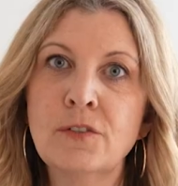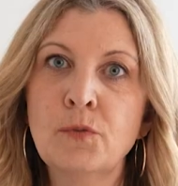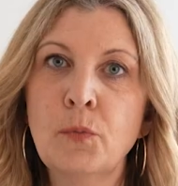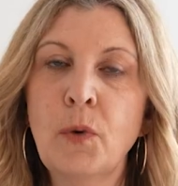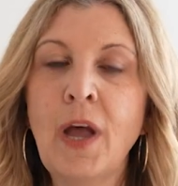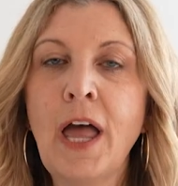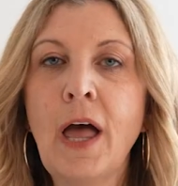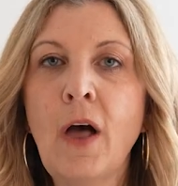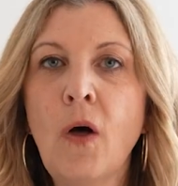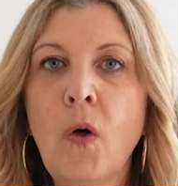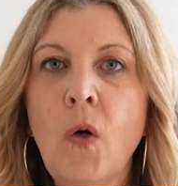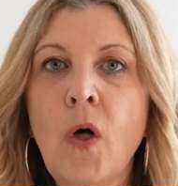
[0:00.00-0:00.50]
as
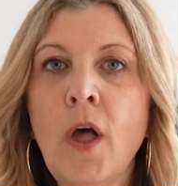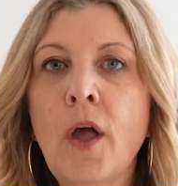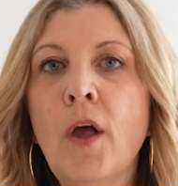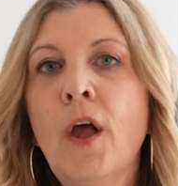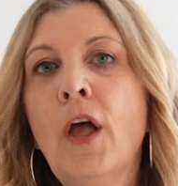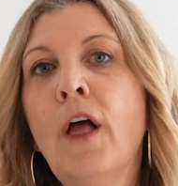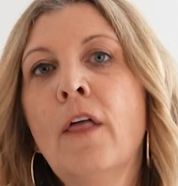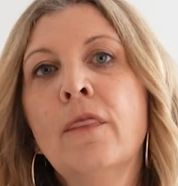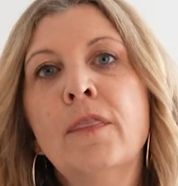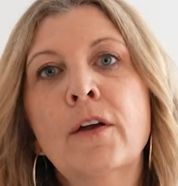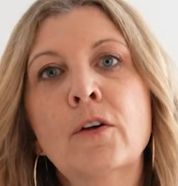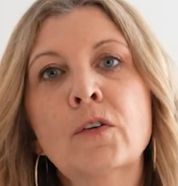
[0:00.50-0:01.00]
well.
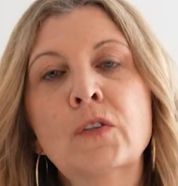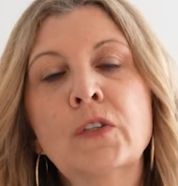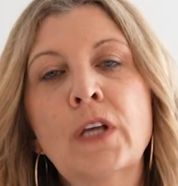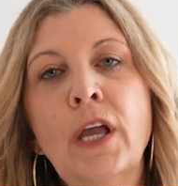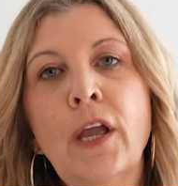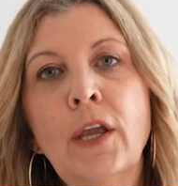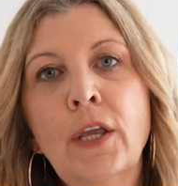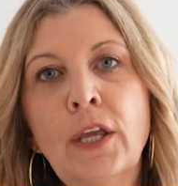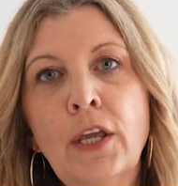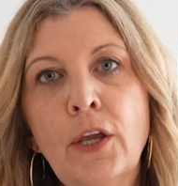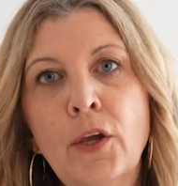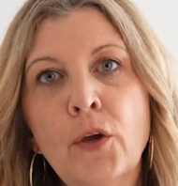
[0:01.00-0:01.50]
There's
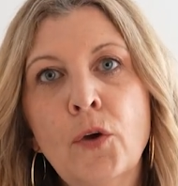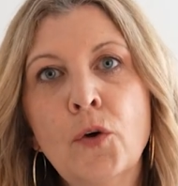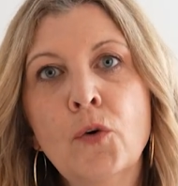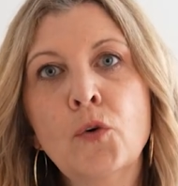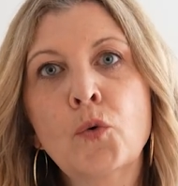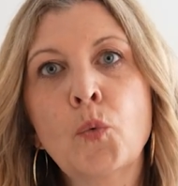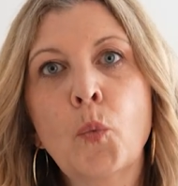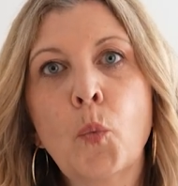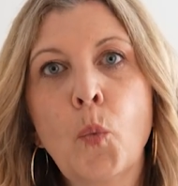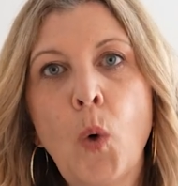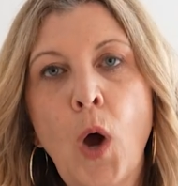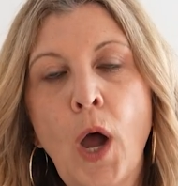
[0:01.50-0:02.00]
a
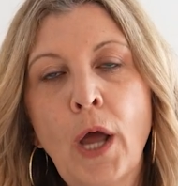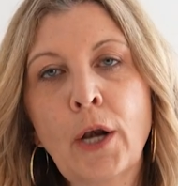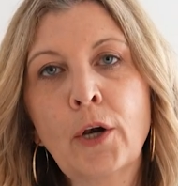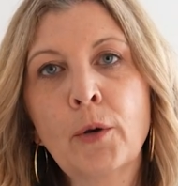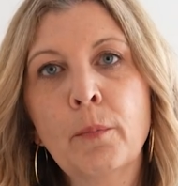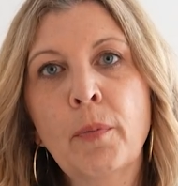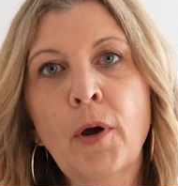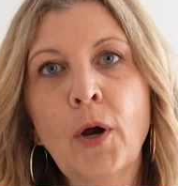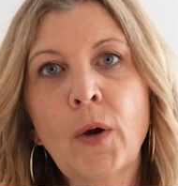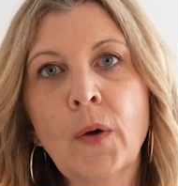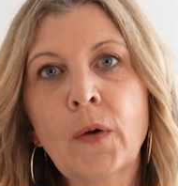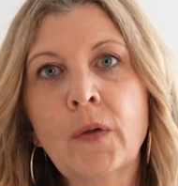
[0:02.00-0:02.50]
huge
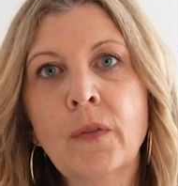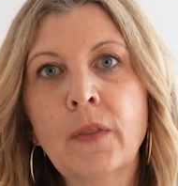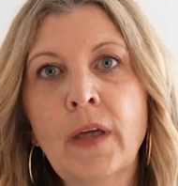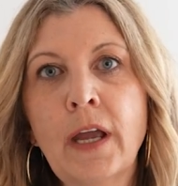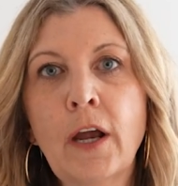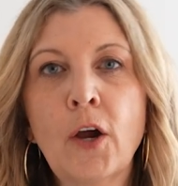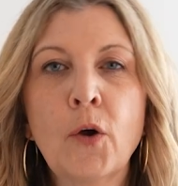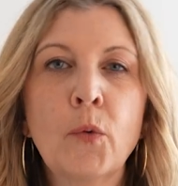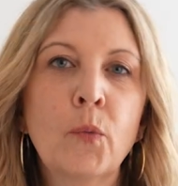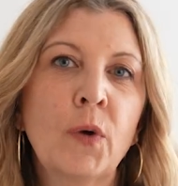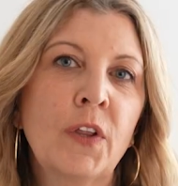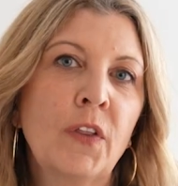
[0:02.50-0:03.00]
water park
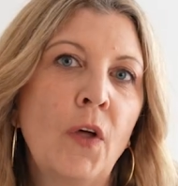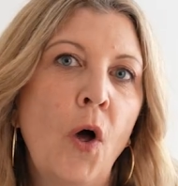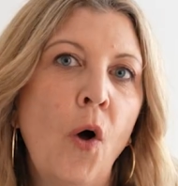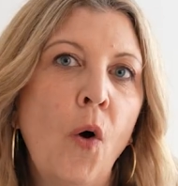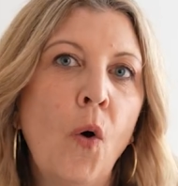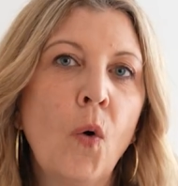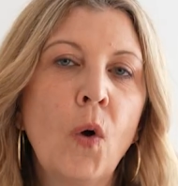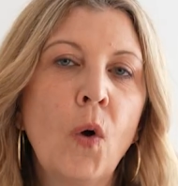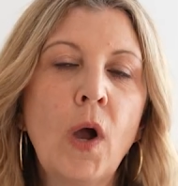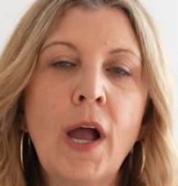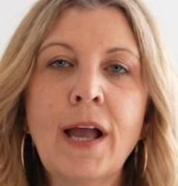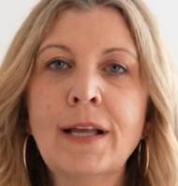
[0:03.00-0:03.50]
there with
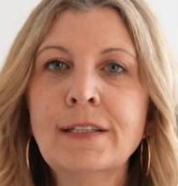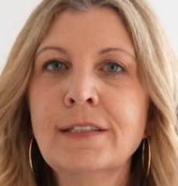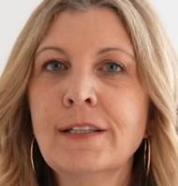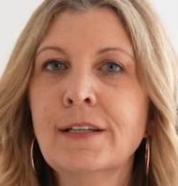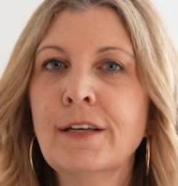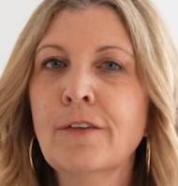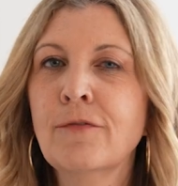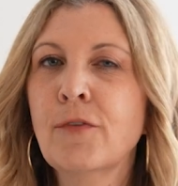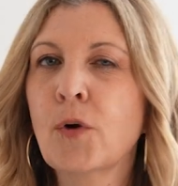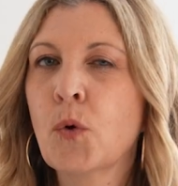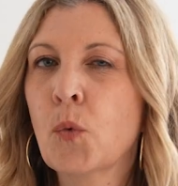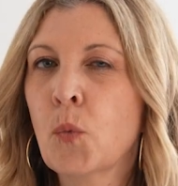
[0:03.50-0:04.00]
all kinds of
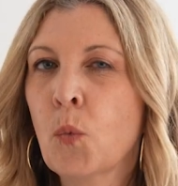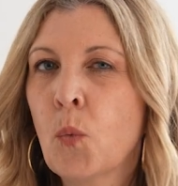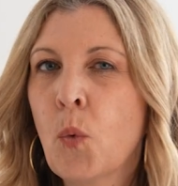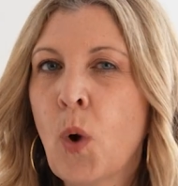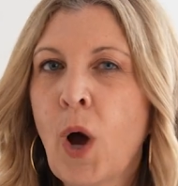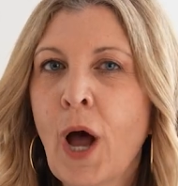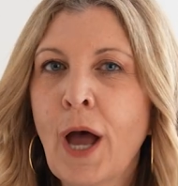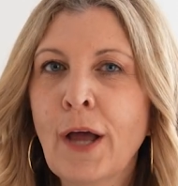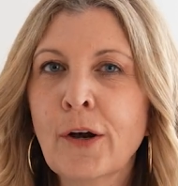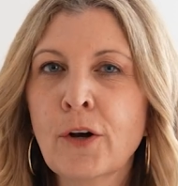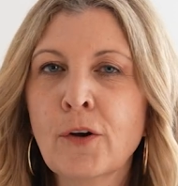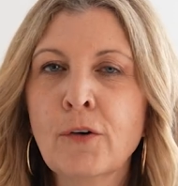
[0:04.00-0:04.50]
different
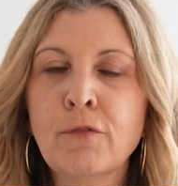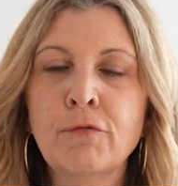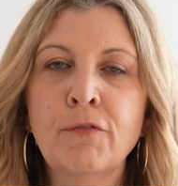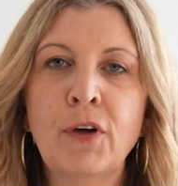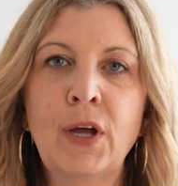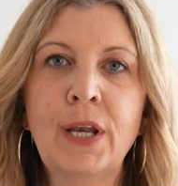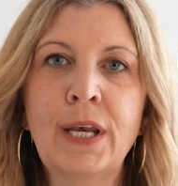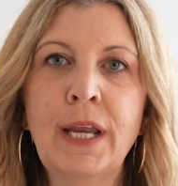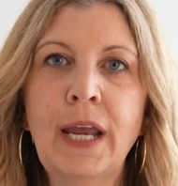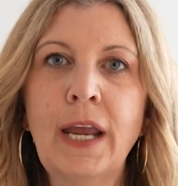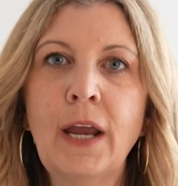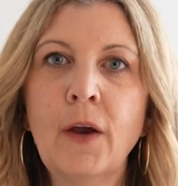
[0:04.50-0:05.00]
water,
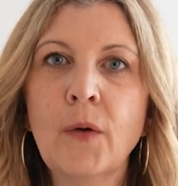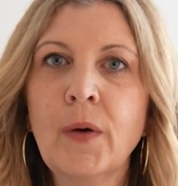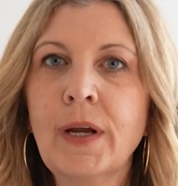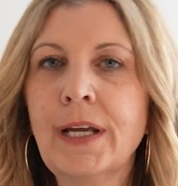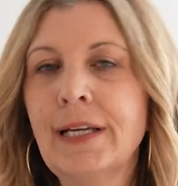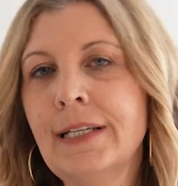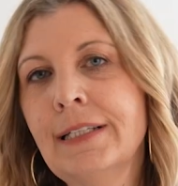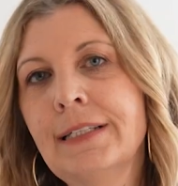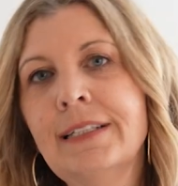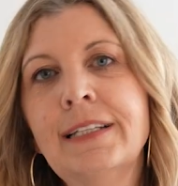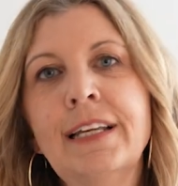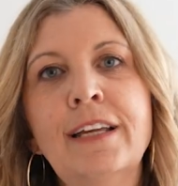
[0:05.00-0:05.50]
fun
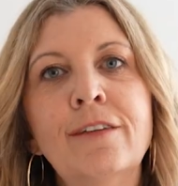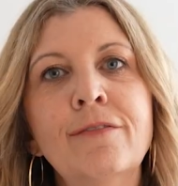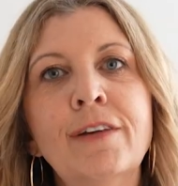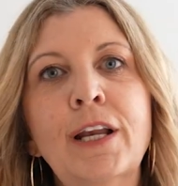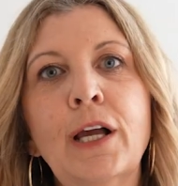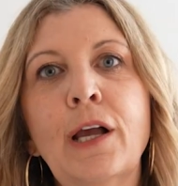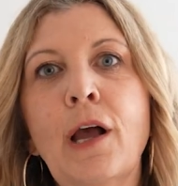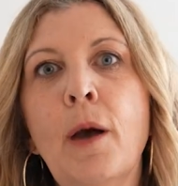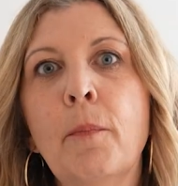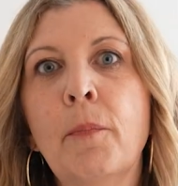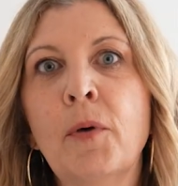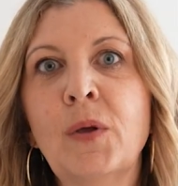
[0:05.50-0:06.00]
areas, even
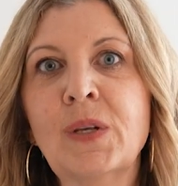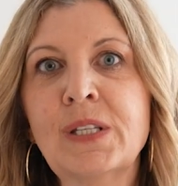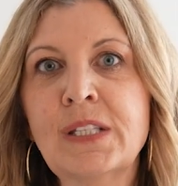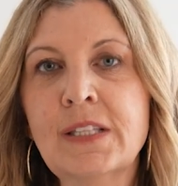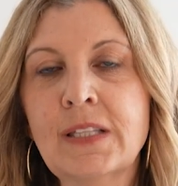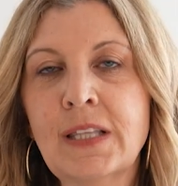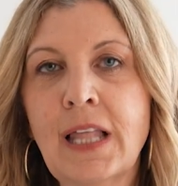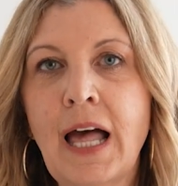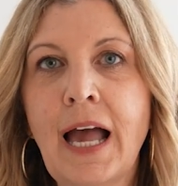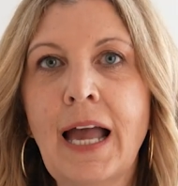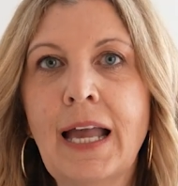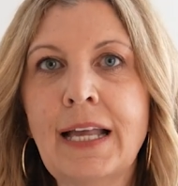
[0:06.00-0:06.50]
a couple of
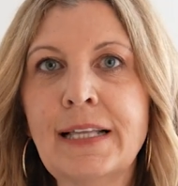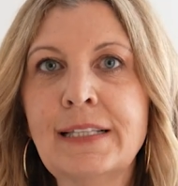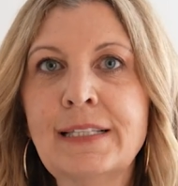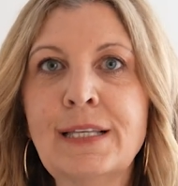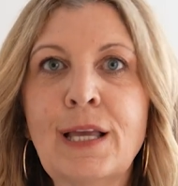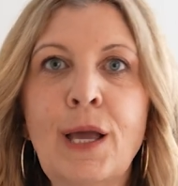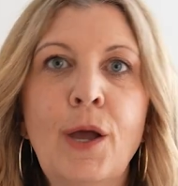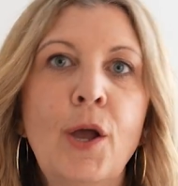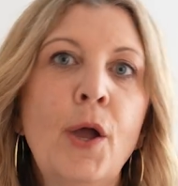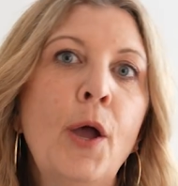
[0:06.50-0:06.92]
slides.